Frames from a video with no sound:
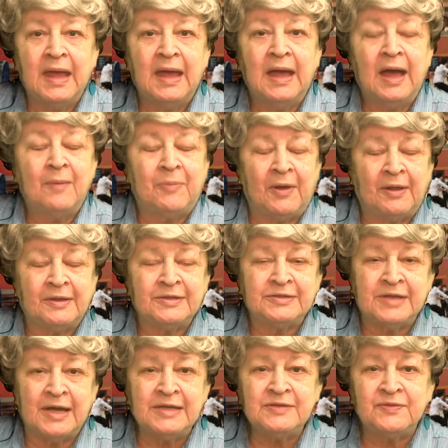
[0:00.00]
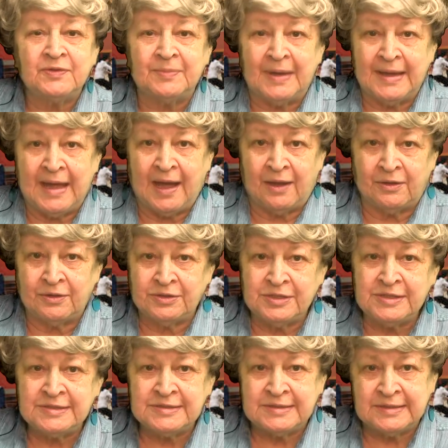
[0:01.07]
apologize for my
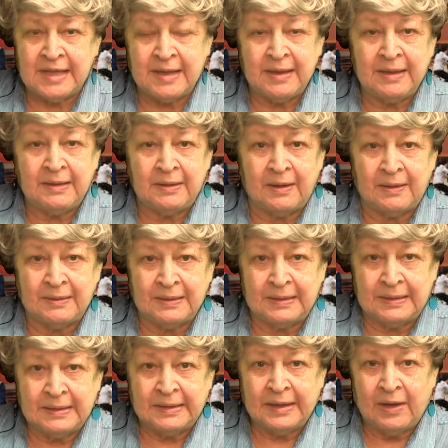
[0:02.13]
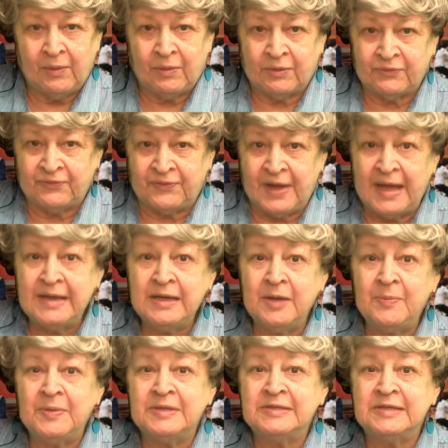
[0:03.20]
allergies. They were fine
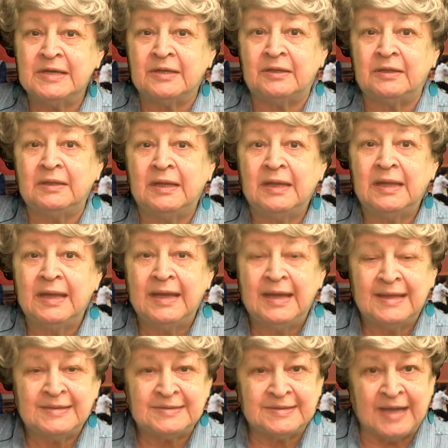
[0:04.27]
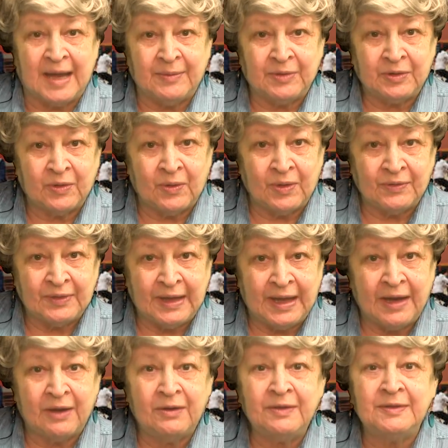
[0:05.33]
up until it's time to go on the
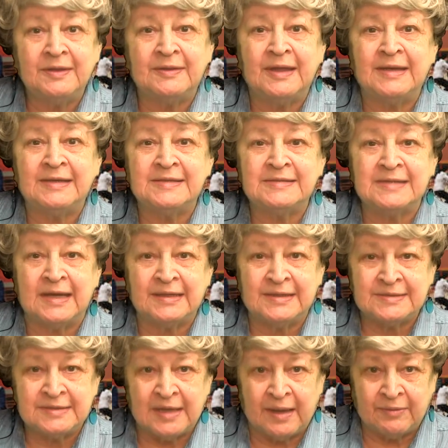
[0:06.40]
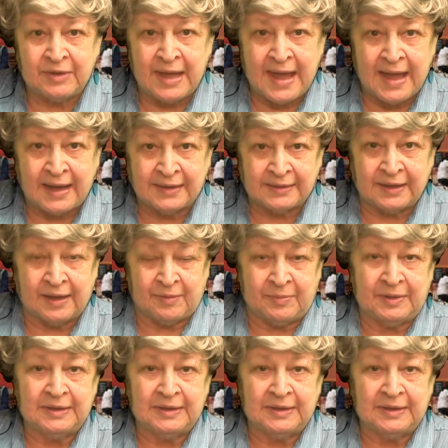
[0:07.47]
air, and then they decide it's time to act up.